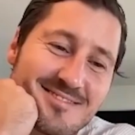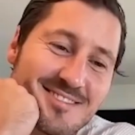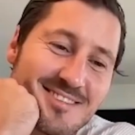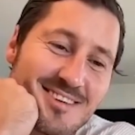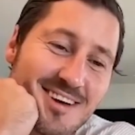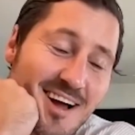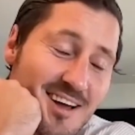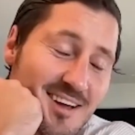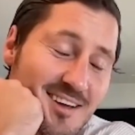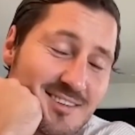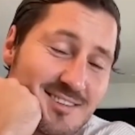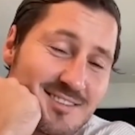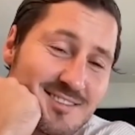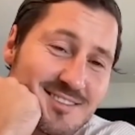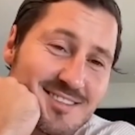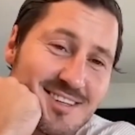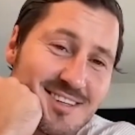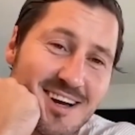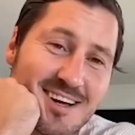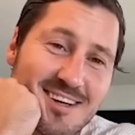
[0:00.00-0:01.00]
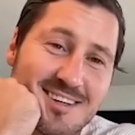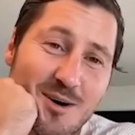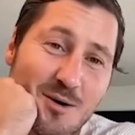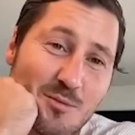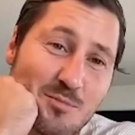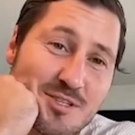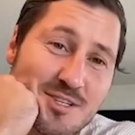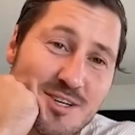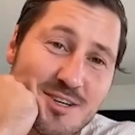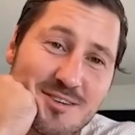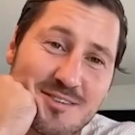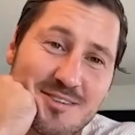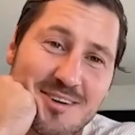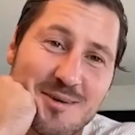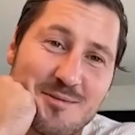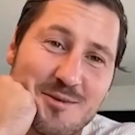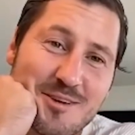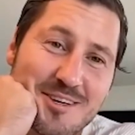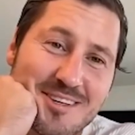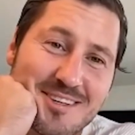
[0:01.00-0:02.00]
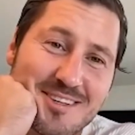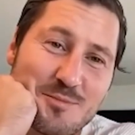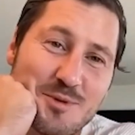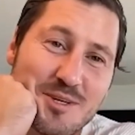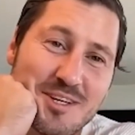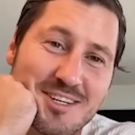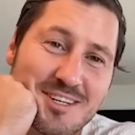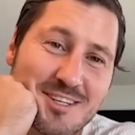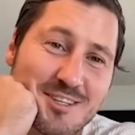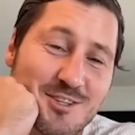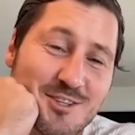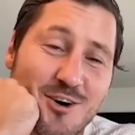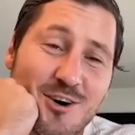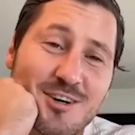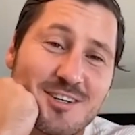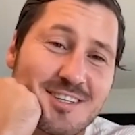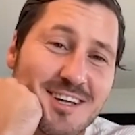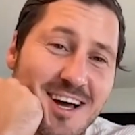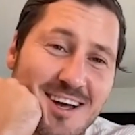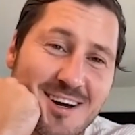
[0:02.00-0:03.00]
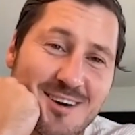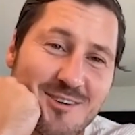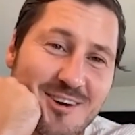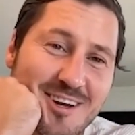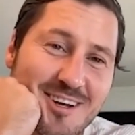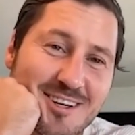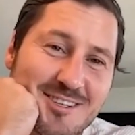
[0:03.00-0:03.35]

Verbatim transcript: I I hope so. I mean, being a dog dad already